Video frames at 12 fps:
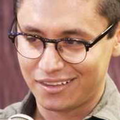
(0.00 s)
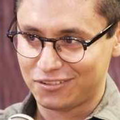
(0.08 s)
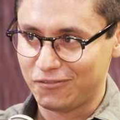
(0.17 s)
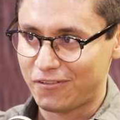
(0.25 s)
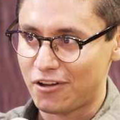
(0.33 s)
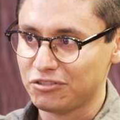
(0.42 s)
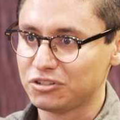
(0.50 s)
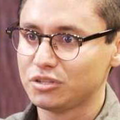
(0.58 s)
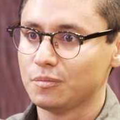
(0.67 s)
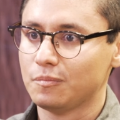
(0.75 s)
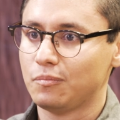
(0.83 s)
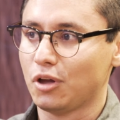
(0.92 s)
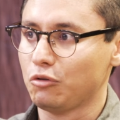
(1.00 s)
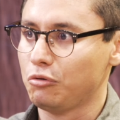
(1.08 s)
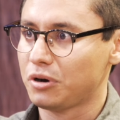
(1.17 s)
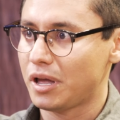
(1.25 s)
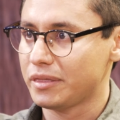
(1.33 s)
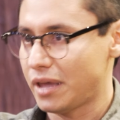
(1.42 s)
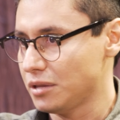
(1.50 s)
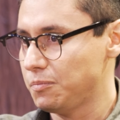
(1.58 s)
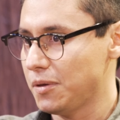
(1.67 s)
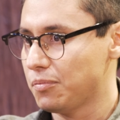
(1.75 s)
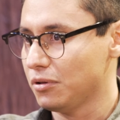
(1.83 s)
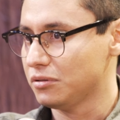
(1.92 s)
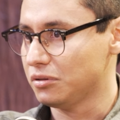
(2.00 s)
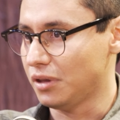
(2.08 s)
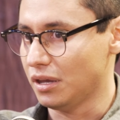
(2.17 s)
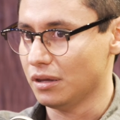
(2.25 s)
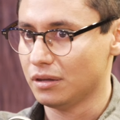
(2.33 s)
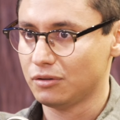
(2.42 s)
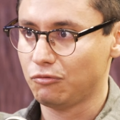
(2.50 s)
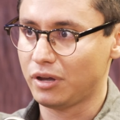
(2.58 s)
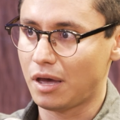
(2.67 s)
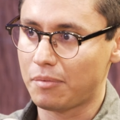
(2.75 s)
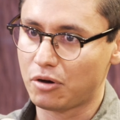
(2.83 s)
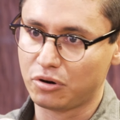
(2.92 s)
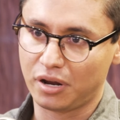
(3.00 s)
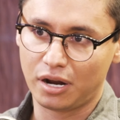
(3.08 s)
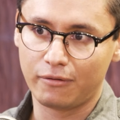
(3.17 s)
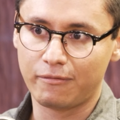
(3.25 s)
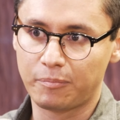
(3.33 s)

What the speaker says: the two founders. But we're at 9 people today. We have our head of